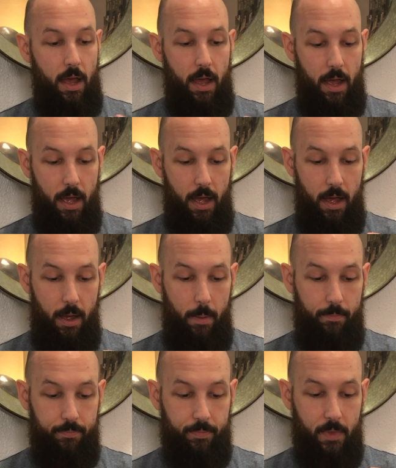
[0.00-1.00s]

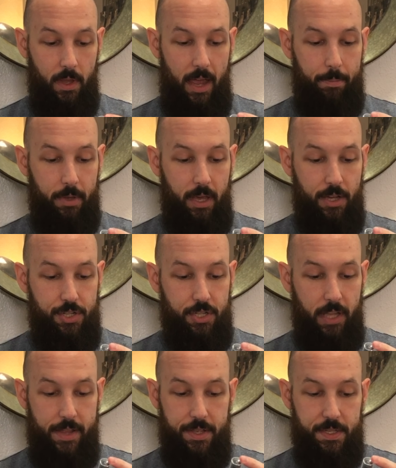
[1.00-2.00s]
Application,
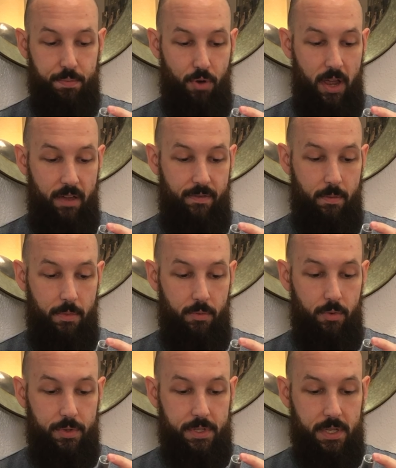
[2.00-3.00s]
lightly spray from the
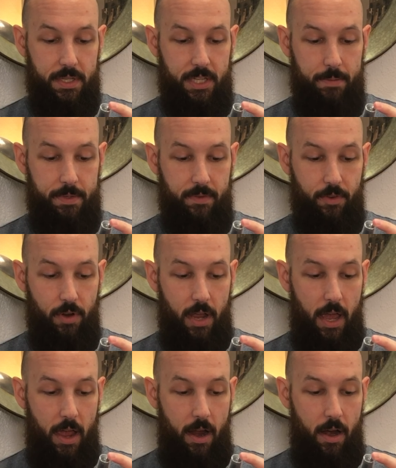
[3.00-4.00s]
roots to the tips of your
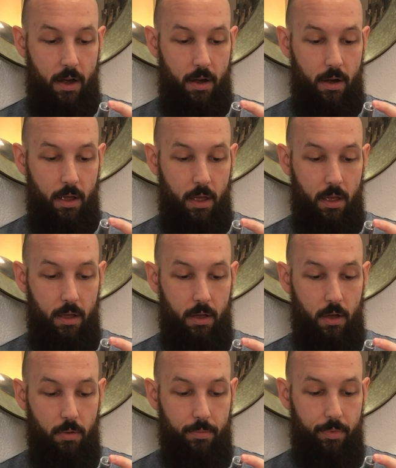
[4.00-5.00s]
hair.
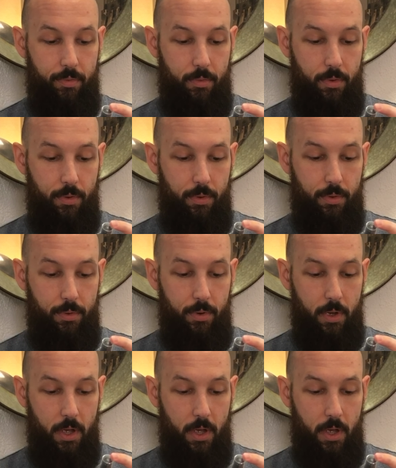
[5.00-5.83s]
Comb through.